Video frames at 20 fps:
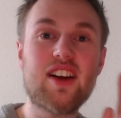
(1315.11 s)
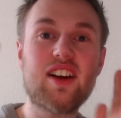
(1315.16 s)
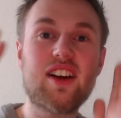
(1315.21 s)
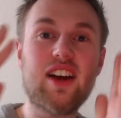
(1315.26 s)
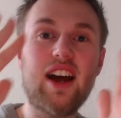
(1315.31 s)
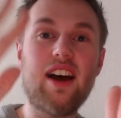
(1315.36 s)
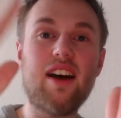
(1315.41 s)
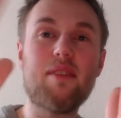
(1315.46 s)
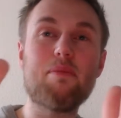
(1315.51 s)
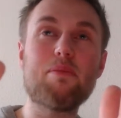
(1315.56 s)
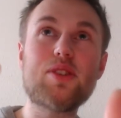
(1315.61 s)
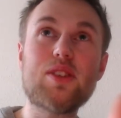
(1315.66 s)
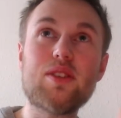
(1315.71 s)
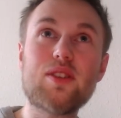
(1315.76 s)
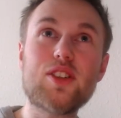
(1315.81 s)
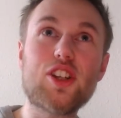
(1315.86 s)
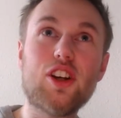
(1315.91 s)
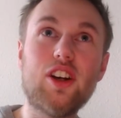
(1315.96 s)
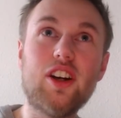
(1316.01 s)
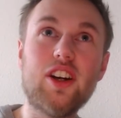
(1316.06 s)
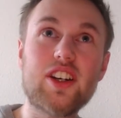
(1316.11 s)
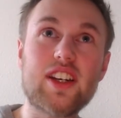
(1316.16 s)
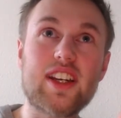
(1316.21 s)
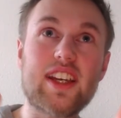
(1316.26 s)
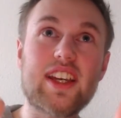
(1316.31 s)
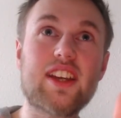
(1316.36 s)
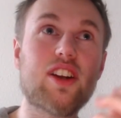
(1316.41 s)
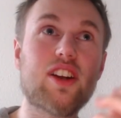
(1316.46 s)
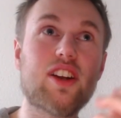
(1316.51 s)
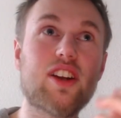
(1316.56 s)
um, yearning,
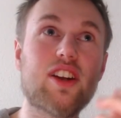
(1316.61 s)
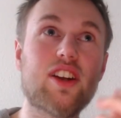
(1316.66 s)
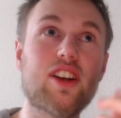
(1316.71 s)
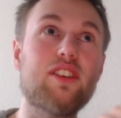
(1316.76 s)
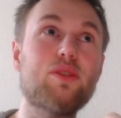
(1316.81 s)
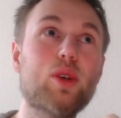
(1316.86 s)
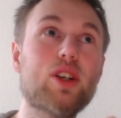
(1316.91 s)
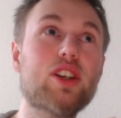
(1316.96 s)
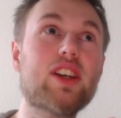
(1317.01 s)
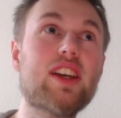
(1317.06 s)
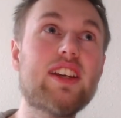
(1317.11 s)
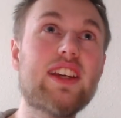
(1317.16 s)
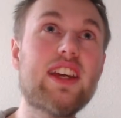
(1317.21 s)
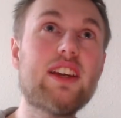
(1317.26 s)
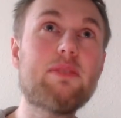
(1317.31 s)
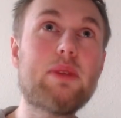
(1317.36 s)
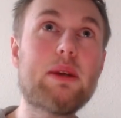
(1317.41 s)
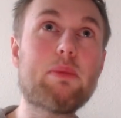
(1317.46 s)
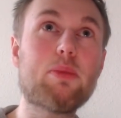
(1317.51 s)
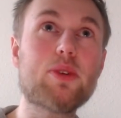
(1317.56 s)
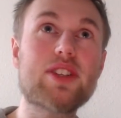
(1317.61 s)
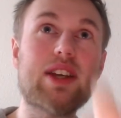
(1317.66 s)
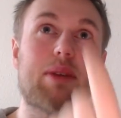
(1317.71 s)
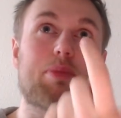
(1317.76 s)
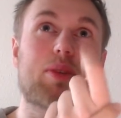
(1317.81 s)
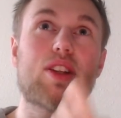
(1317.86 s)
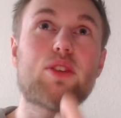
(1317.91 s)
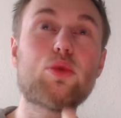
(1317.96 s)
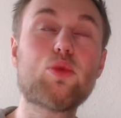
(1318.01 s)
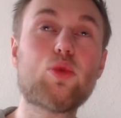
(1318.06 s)
you know, where you can give people
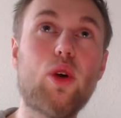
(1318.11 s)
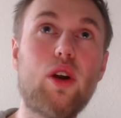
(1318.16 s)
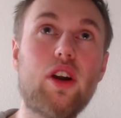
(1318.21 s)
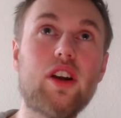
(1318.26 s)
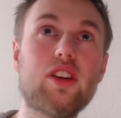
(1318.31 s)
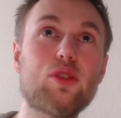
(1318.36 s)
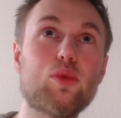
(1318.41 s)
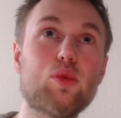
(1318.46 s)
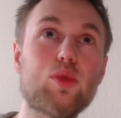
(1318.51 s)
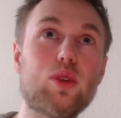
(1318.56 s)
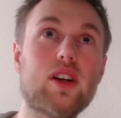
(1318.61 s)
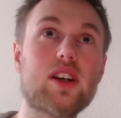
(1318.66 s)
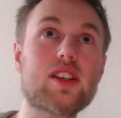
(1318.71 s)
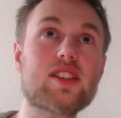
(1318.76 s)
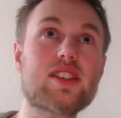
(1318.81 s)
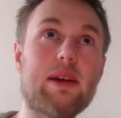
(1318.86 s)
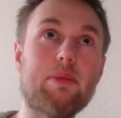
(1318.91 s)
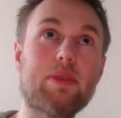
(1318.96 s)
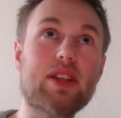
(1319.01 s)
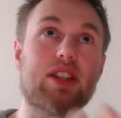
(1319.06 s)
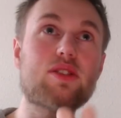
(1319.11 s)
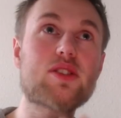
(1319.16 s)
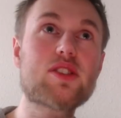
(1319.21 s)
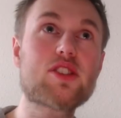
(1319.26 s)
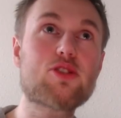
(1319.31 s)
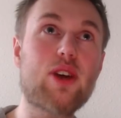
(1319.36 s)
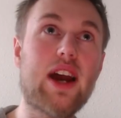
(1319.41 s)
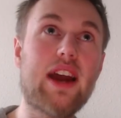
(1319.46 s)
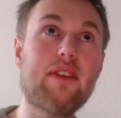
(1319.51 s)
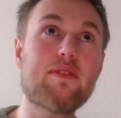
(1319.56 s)
something to work towards, something to
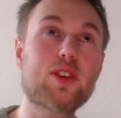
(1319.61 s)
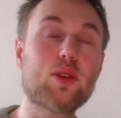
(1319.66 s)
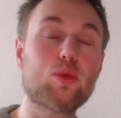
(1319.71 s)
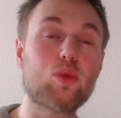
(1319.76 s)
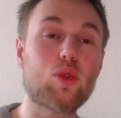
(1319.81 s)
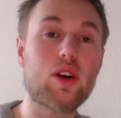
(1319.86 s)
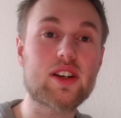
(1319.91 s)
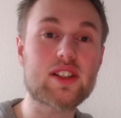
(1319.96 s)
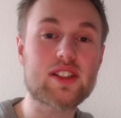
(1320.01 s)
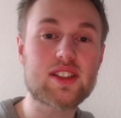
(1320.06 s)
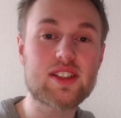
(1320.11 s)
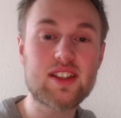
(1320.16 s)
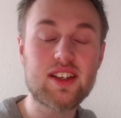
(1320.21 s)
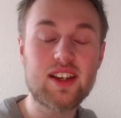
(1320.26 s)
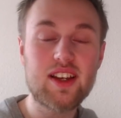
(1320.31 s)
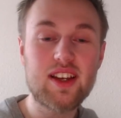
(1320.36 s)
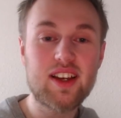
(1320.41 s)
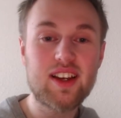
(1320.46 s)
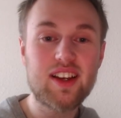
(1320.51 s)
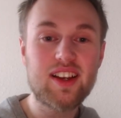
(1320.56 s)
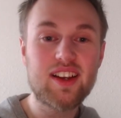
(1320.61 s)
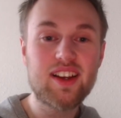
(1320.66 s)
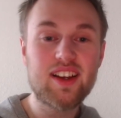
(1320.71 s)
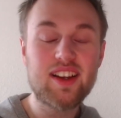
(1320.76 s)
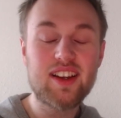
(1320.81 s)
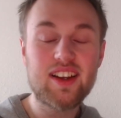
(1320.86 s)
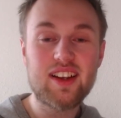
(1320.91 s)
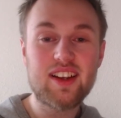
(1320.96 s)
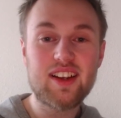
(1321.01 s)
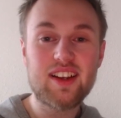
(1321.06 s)
strive towards.
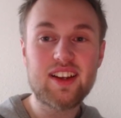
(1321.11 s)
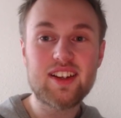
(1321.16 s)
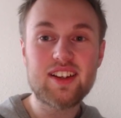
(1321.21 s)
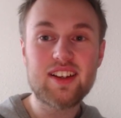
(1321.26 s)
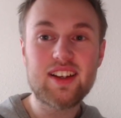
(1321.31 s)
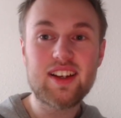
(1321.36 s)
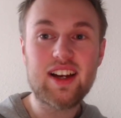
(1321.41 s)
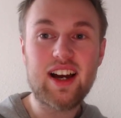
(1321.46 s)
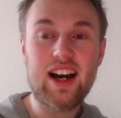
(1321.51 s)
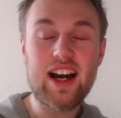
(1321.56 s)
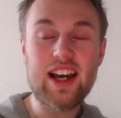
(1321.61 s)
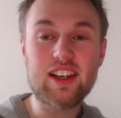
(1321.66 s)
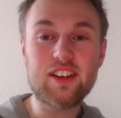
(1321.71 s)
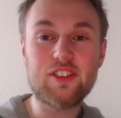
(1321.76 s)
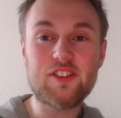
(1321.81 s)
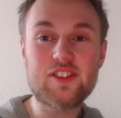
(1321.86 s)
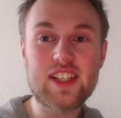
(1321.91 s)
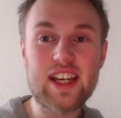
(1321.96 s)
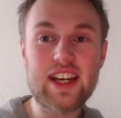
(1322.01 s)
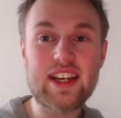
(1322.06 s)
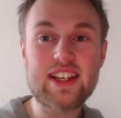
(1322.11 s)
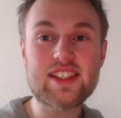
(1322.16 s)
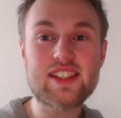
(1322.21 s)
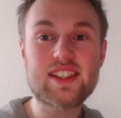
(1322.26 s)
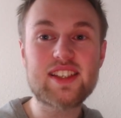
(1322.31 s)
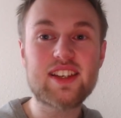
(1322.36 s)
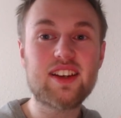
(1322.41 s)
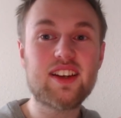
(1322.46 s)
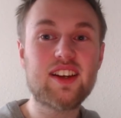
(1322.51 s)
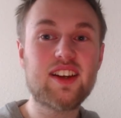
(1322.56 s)

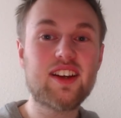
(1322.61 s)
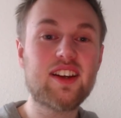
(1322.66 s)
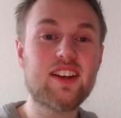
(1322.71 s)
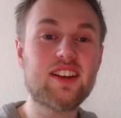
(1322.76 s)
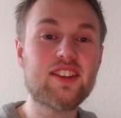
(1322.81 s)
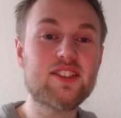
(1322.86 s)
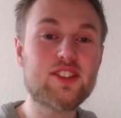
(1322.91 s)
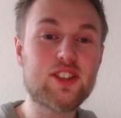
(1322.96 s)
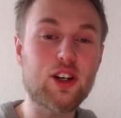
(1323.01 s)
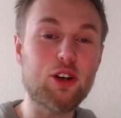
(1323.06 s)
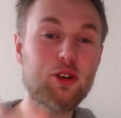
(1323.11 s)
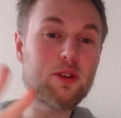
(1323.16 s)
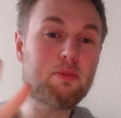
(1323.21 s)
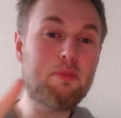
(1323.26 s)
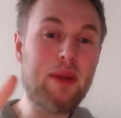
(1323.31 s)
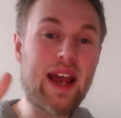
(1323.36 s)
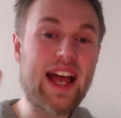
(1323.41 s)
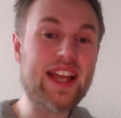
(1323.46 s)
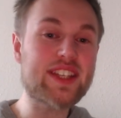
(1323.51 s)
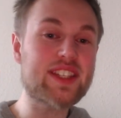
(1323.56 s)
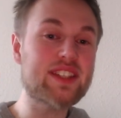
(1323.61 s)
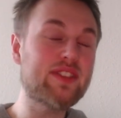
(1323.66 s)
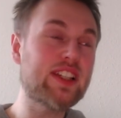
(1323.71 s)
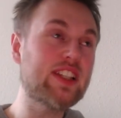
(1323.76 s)
INFJs don't passively